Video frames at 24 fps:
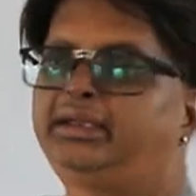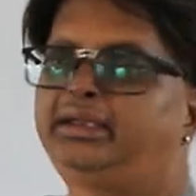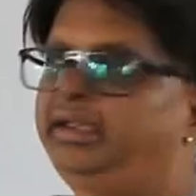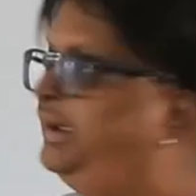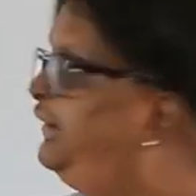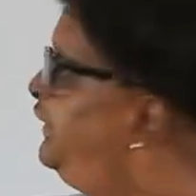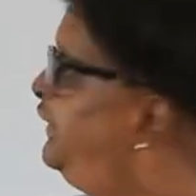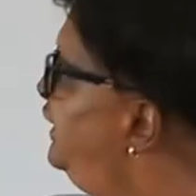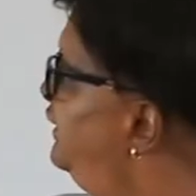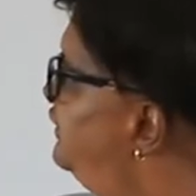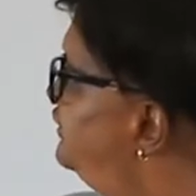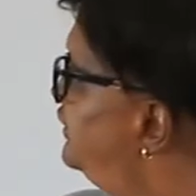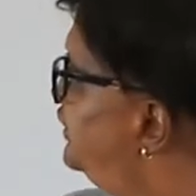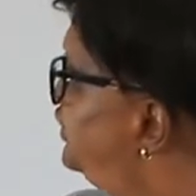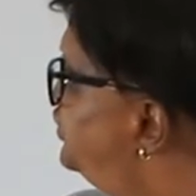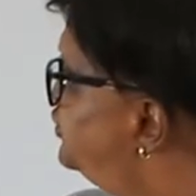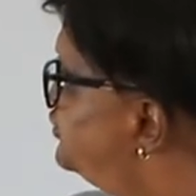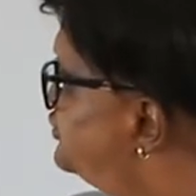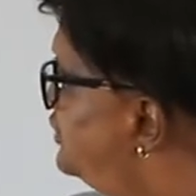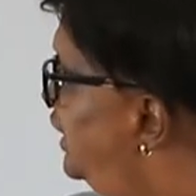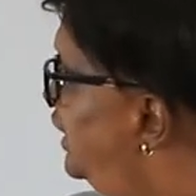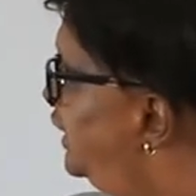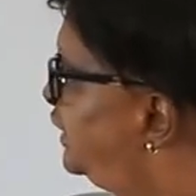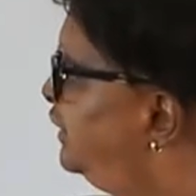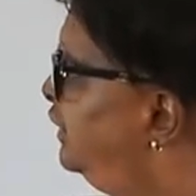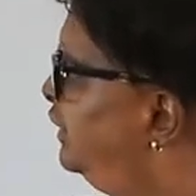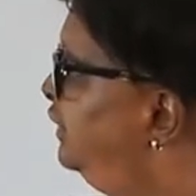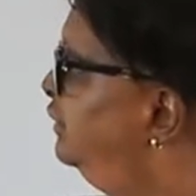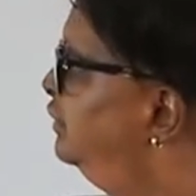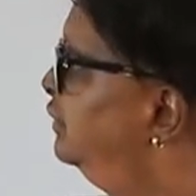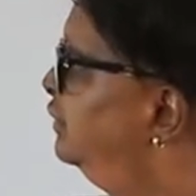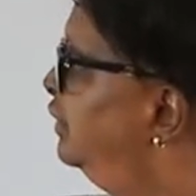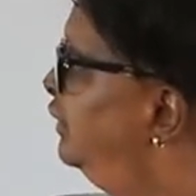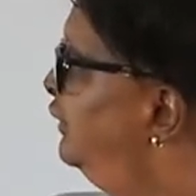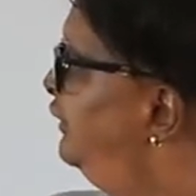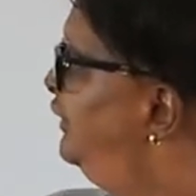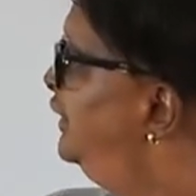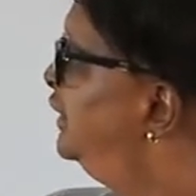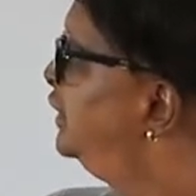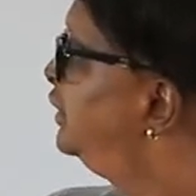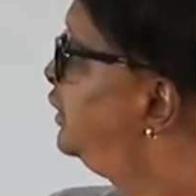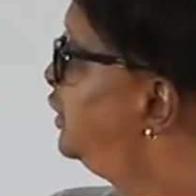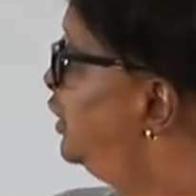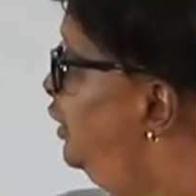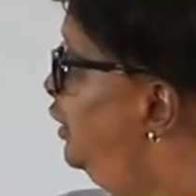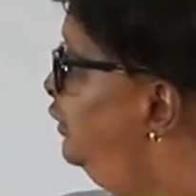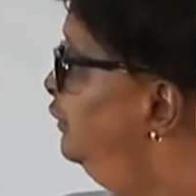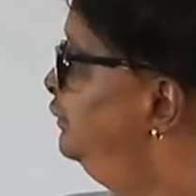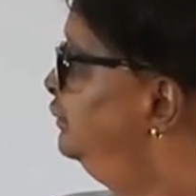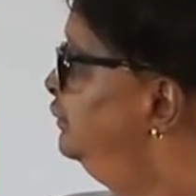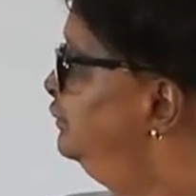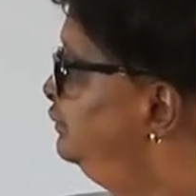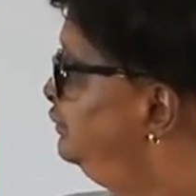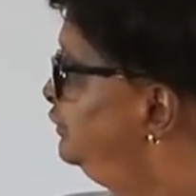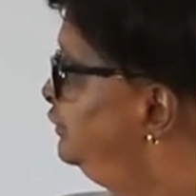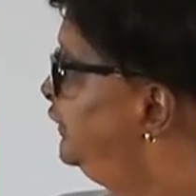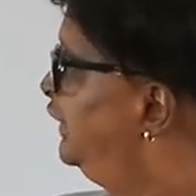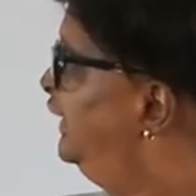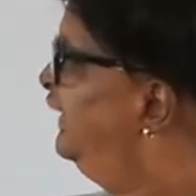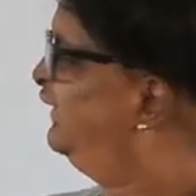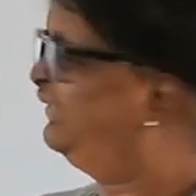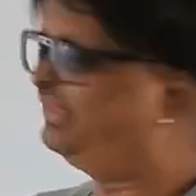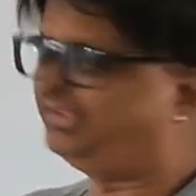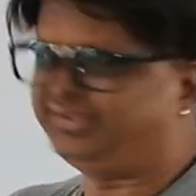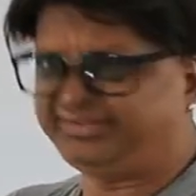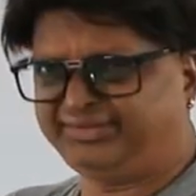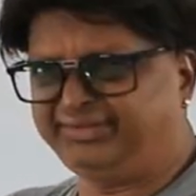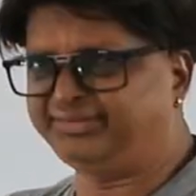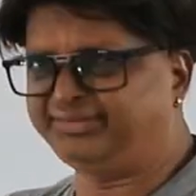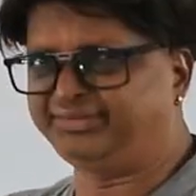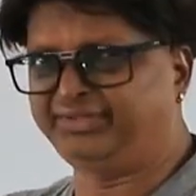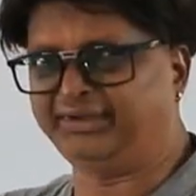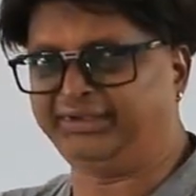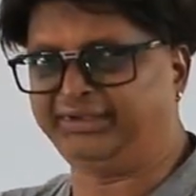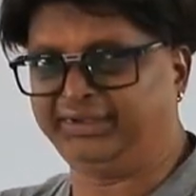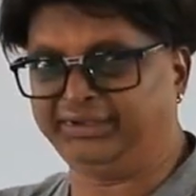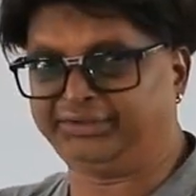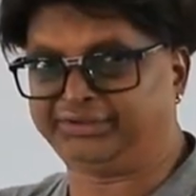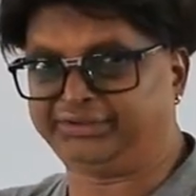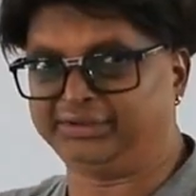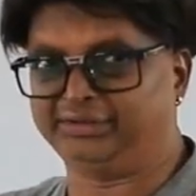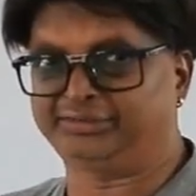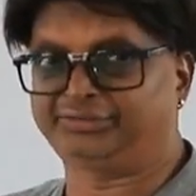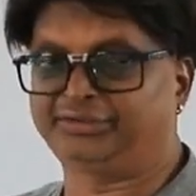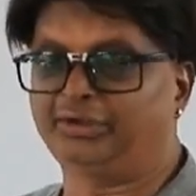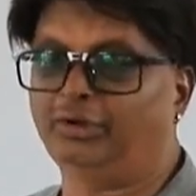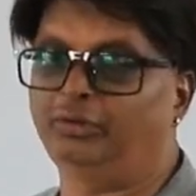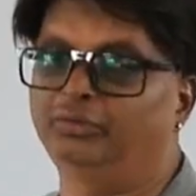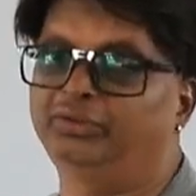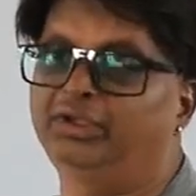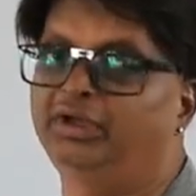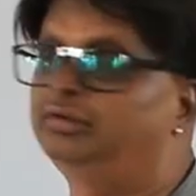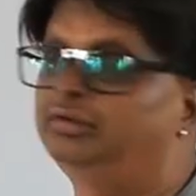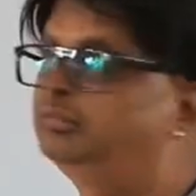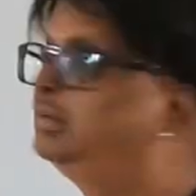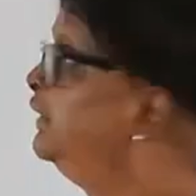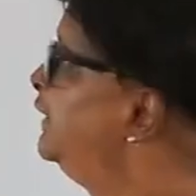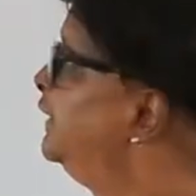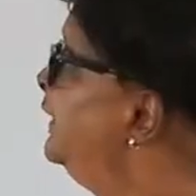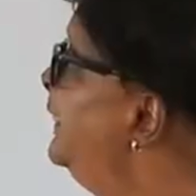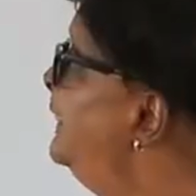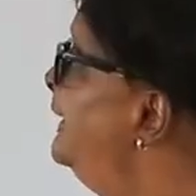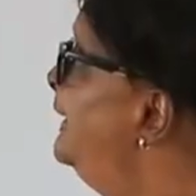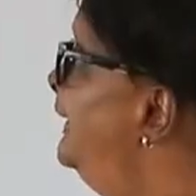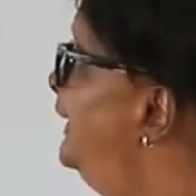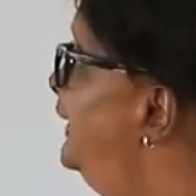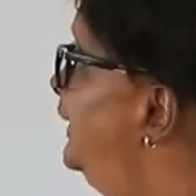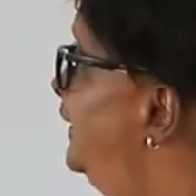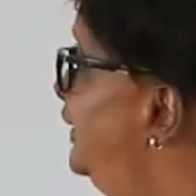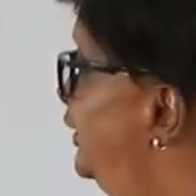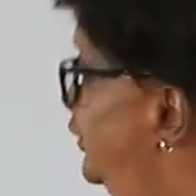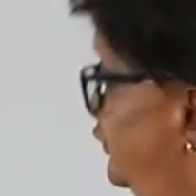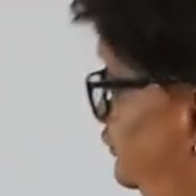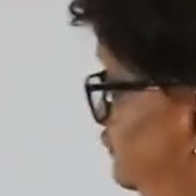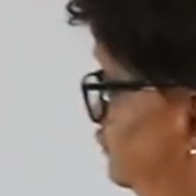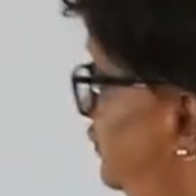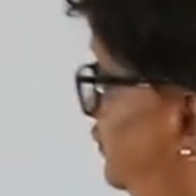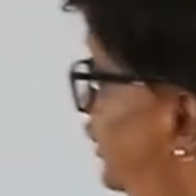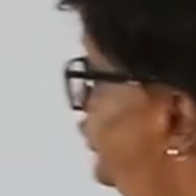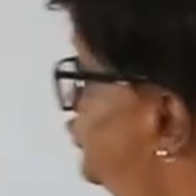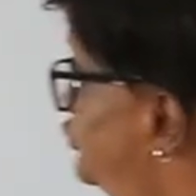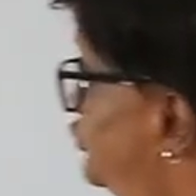it is striking the ground. This is the details. Mattu